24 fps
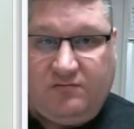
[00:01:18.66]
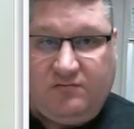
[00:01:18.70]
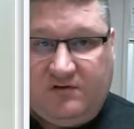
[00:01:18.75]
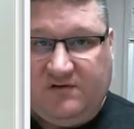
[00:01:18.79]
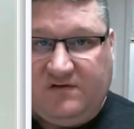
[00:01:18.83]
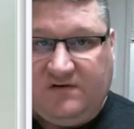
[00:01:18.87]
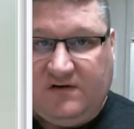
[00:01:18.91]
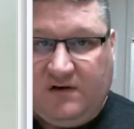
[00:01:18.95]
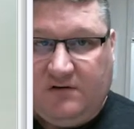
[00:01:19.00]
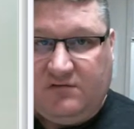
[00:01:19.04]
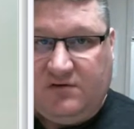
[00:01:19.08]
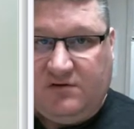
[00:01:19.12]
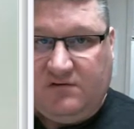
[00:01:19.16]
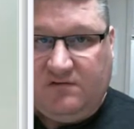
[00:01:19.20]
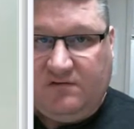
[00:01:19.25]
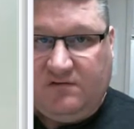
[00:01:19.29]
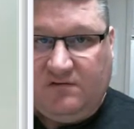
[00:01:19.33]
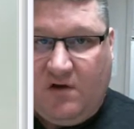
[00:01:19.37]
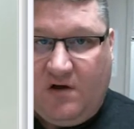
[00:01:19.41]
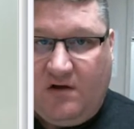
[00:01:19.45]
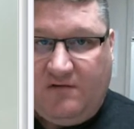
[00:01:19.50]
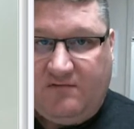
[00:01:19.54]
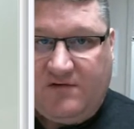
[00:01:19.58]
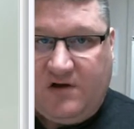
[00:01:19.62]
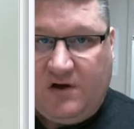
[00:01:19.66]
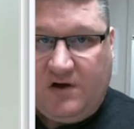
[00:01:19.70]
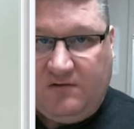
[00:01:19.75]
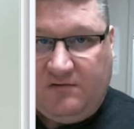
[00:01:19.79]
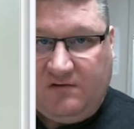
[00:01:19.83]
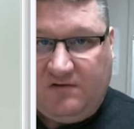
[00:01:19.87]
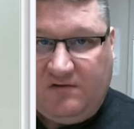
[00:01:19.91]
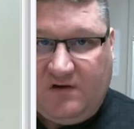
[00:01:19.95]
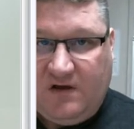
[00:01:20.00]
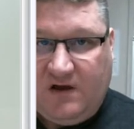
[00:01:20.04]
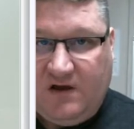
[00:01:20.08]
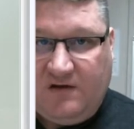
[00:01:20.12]
The reason I would use law of
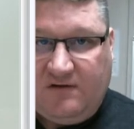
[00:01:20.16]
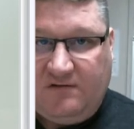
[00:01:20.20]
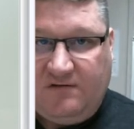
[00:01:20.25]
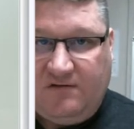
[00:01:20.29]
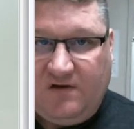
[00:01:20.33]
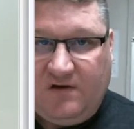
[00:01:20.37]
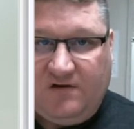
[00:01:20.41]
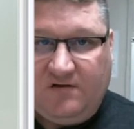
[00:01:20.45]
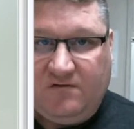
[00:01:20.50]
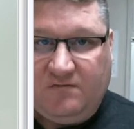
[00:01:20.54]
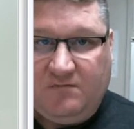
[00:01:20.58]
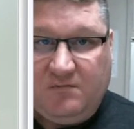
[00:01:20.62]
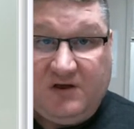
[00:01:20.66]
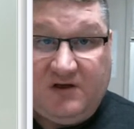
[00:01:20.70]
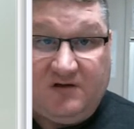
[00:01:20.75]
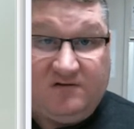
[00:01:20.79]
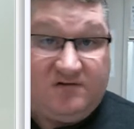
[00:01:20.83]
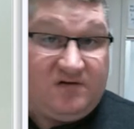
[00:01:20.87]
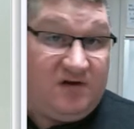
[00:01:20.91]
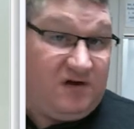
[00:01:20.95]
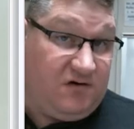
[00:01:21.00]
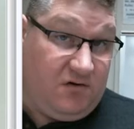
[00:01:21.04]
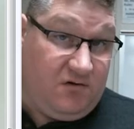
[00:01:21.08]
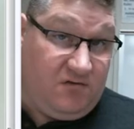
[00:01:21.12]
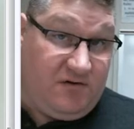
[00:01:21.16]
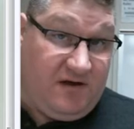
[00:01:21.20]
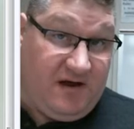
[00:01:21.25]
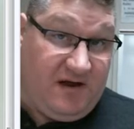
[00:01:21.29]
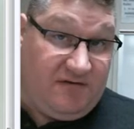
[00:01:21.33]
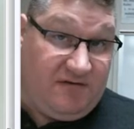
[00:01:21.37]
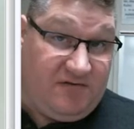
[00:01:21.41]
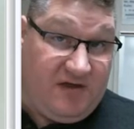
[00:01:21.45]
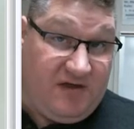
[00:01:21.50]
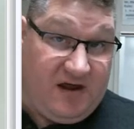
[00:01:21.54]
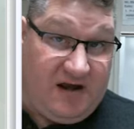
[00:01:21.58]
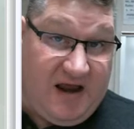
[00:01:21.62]
cosines is because I don't
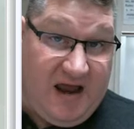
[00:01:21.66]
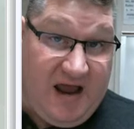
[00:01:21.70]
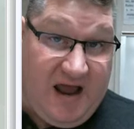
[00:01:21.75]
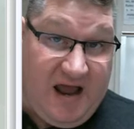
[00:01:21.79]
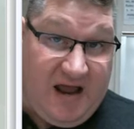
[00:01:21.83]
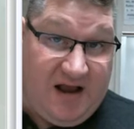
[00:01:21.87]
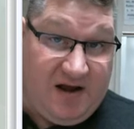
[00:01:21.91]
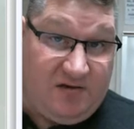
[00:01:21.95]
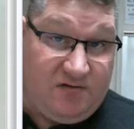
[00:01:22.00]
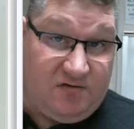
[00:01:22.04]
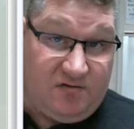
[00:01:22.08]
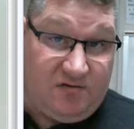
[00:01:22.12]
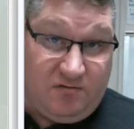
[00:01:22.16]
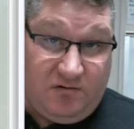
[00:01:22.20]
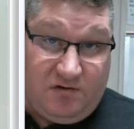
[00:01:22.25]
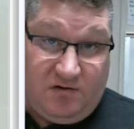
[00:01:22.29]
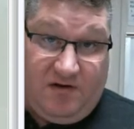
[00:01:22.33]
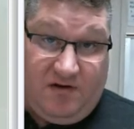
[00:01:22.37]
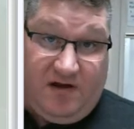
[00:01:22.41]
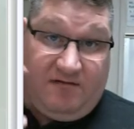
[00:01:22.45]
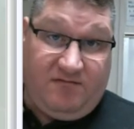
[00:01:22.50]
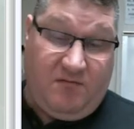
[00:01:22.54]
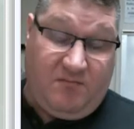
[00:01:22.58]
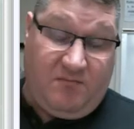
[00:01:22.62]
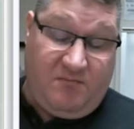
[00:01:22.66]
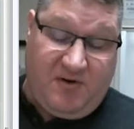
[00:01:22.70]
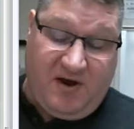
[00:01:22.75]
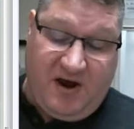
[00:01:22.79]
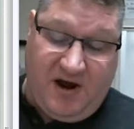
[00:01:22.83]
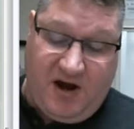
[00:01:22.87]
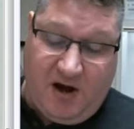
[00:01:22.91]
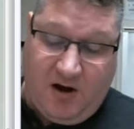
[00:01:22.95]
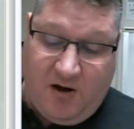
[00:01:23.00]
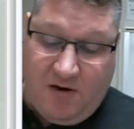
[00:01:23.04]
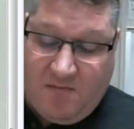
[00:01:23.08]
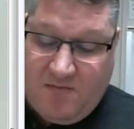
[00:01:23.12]
have that angle, so I don't have a
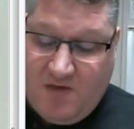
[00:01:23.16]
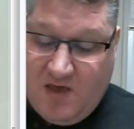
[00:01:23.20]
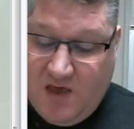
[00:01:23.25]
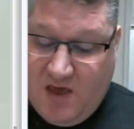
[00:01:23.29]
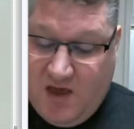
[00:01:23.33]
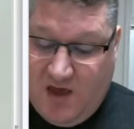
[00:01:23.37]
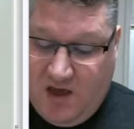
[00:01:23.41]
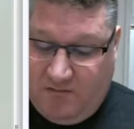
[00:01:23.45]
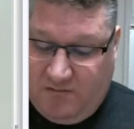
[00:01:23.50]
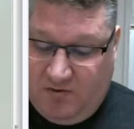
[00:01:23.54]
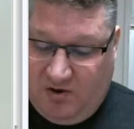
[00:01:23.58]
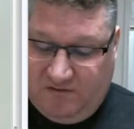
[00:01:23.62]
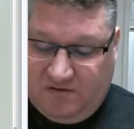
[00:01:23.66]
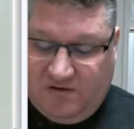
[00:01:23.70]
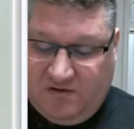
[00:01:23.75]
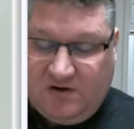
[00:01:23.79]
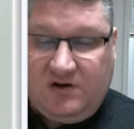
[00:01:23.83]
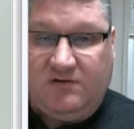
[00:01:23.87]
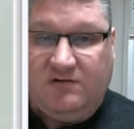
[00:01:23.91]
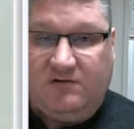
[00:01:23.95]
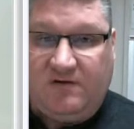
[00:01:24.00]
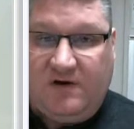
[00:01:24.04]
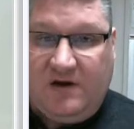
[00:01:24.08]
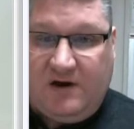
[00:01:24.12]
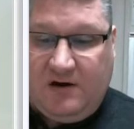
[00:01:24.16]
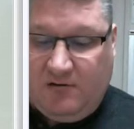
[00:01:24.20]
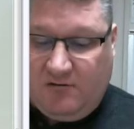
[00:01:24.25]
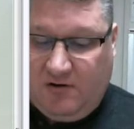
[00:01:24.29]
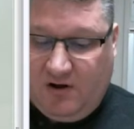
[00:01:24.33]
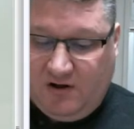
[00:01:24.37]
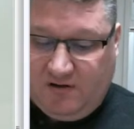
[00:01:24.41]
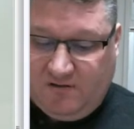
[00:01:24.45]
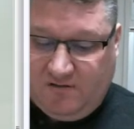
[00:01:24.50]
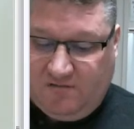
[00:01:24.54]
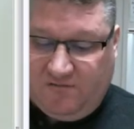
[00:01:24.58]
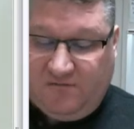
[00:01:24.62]
pair. I'm also going to use
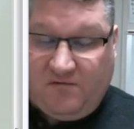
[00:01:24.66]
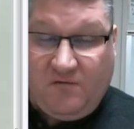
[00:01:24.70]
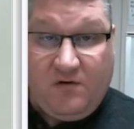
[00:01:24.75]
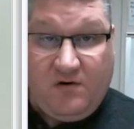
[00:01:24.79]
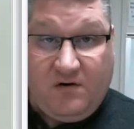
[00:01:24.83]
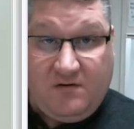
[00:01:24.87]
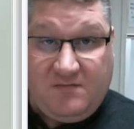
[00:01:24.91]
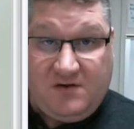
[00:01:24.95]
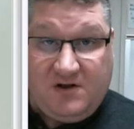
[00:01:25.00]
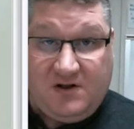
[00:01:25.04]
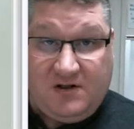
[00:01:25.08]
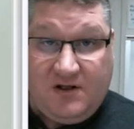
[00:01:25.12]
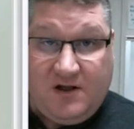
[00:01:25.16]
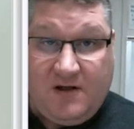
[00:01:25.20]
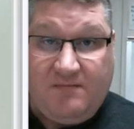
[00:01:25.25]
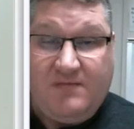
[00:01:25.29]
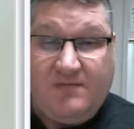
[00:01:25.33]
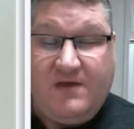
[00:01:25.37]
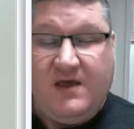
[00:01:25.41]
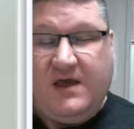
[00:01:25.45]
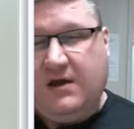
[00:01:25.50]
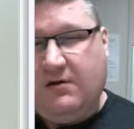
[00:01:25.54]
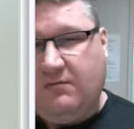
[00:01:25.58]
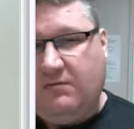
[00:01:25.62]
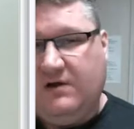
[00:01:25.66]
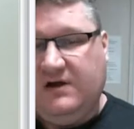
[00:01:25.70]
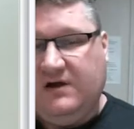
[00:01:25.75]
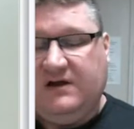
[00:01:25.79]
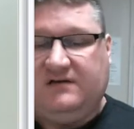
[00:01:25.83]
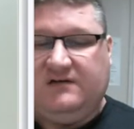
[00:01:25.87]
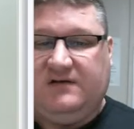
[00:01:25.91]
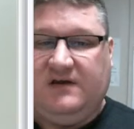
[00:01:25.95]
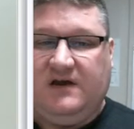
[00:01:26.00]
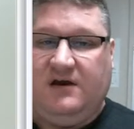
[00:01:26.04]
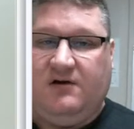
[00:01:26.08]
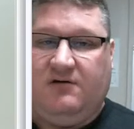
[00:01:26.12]
Heron's formula, and we'll
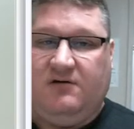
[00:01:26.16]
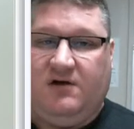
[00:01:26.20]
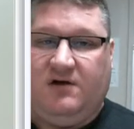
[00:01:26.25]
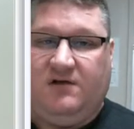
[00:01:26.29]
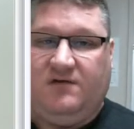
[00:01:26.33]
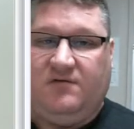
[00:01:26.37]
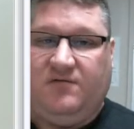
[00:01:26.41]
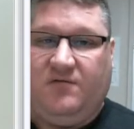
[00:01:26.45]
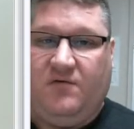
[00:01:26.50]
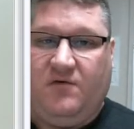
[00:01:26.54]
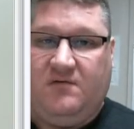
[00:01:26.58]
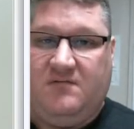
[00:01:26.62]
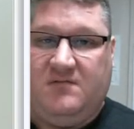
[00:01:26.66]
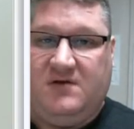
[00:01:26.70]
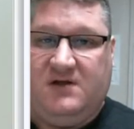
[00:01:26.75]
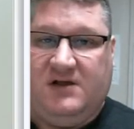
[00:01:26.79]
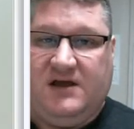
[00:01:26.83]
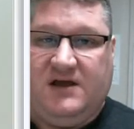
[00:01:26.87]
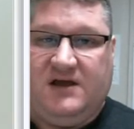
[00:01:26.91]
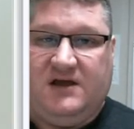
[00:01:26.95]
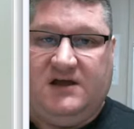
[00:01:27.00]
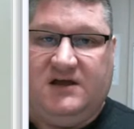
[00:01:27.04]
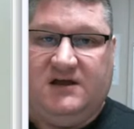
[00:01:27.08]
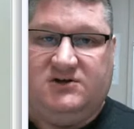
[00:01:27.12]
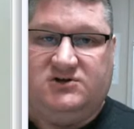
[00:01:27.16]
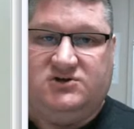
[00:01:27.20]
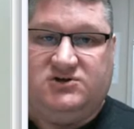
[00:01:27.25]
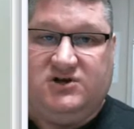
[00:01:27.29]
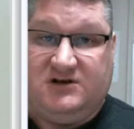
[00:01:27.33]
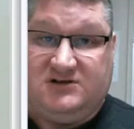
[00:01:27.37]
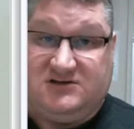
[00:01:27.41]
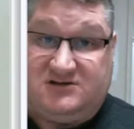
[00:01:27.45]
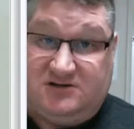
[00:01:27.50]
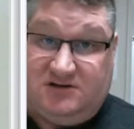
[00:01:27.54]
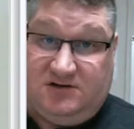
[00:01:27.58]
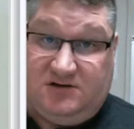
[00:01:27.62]
get to Heron's formula in
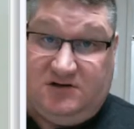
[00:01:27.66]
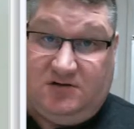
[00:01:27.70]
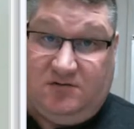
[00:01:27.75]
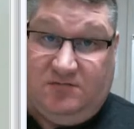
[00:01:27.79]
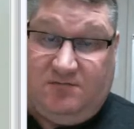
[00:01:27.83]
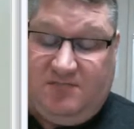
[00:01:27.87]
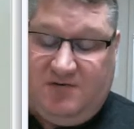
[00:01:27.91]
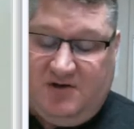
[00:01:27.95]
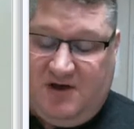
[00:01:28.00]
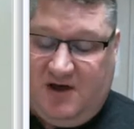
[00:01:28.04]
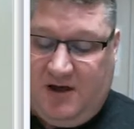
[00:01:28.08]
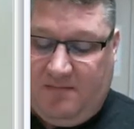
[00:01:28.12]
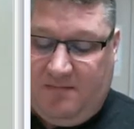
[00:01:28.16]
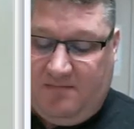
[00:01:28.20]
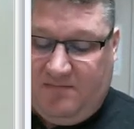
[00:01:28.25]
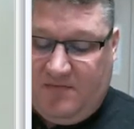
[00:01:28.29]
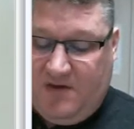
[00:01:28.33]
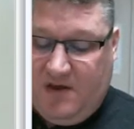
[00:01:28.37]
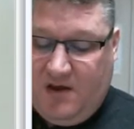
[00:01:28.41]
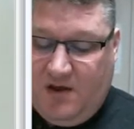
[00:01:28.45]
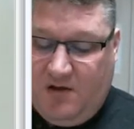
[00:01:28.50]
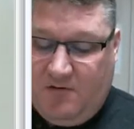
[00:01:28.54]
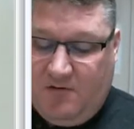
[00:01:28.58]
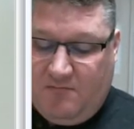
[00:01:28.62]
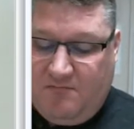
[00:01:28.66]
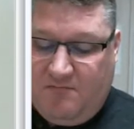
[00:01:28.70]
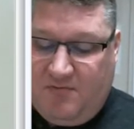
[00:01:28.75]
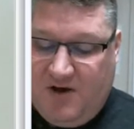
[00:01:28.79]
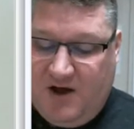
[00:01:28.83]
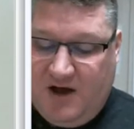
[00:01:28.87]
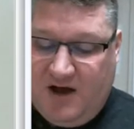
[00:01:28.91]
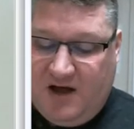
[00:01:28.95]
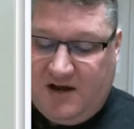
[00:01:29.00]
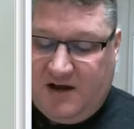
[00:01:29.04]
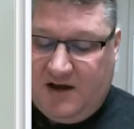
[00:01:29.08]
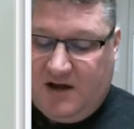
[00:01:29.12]
just a little bit.
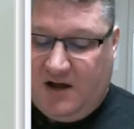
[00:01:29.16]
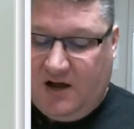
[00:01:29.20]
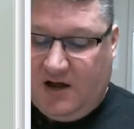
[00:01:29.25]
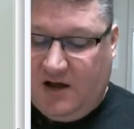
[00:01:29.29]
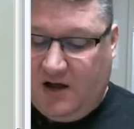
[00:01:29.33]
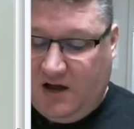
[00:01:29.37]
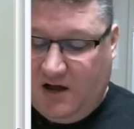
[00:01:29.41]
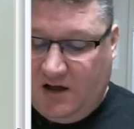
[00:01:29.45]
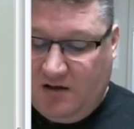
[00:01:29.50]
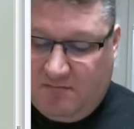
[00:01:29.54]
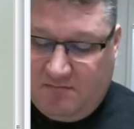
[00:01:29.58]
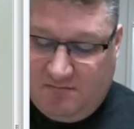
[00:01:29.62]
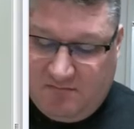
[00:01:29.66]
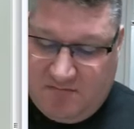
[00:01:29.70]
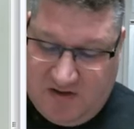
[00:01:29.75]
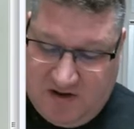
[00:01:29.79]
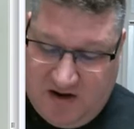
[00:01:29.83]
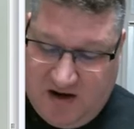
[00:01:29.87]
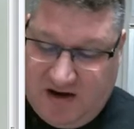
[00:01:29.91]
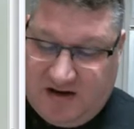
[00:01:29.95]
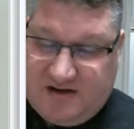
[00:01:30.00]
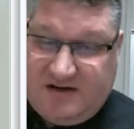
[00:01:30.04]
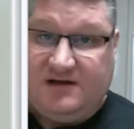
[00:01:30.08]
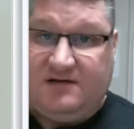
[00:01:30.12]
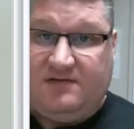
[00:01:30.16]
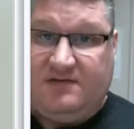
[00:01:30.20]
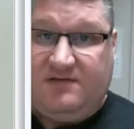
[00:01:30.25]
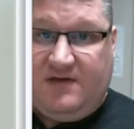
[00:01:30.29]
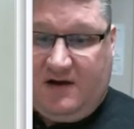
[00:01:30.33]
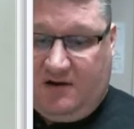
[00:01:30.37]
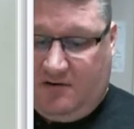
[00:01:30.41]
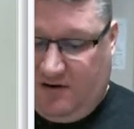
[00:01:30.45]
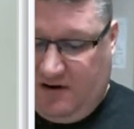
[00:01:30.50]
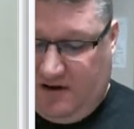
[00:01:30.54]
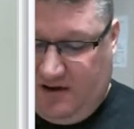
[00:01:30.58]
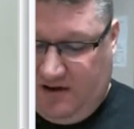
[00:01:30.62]
But the idea
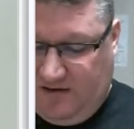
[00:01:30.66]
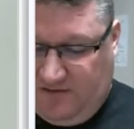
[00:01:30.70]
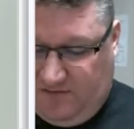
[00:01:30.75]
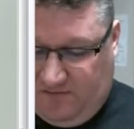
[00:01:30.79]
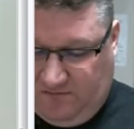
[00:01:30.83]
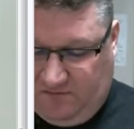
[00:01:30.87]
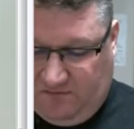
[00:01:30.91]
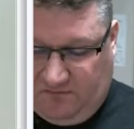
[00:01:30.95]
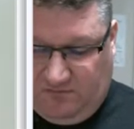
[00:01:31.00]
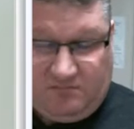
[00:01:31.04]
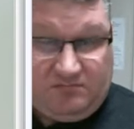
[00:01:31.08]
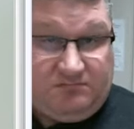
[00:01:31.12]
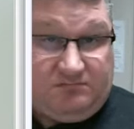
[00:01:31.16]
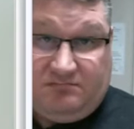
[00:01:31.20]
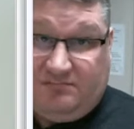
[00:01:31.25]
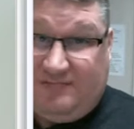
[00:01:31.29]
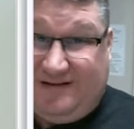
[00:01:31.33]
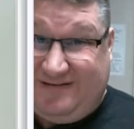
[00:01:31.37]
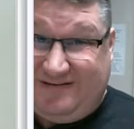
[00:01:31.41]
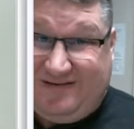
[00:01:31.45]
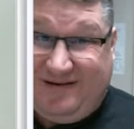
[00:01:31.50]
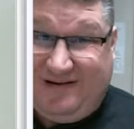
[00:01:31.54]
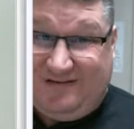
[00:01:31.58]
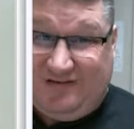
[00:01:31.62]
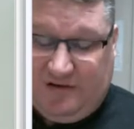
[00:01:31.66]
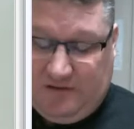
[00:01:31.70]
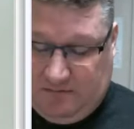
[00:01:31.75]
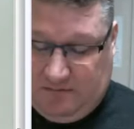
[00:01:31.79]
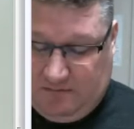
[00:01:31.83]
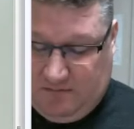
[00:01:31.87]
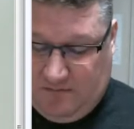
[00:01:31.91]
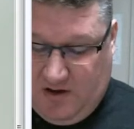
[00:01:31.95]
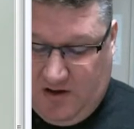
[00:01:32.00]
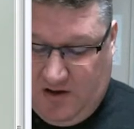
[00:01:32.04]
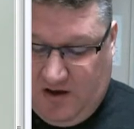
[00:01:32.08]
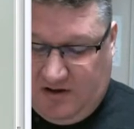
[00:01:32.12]
there is that's easy.
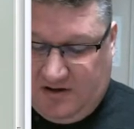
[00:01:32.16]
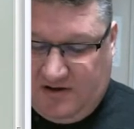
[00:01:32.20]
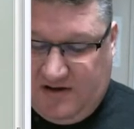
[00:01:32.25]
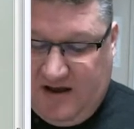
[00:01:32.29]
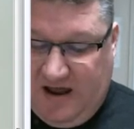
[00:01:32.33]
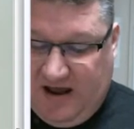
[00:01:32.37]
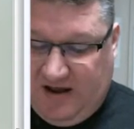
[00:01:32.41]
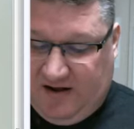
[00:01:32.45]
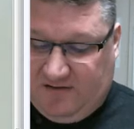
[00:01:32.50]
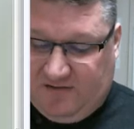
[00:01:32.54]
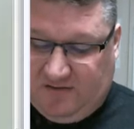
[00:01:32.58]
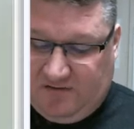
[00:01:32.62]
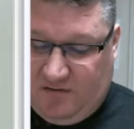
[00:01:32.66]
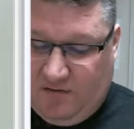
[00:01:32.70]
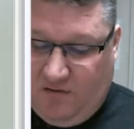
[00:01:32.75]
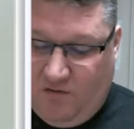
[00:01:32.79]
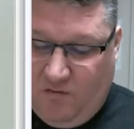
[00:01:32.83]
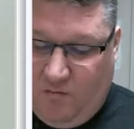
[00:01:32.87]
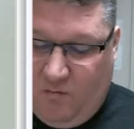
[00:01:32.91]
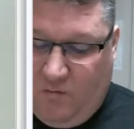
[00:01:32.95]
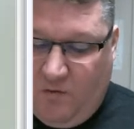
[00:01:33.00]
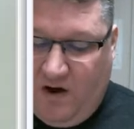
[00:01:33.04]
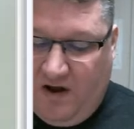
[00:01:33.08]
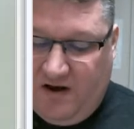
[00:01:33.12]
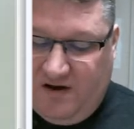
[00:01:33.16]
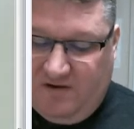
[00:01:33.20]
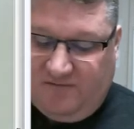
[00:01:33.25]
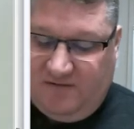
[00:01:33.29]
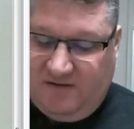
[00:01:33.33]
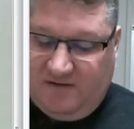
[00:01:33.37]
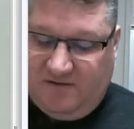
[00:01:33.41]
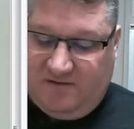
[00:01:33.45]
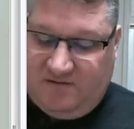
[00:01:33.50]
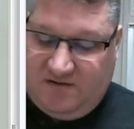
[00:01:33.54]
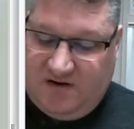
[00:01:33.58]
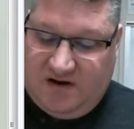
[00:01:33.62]
Next, what if
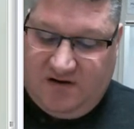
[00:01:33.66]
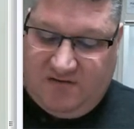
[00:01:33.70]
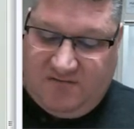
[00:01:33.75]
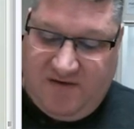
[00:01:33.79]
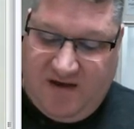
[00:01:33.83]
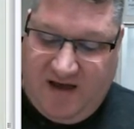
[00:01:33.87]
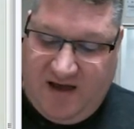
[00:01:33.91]
instead of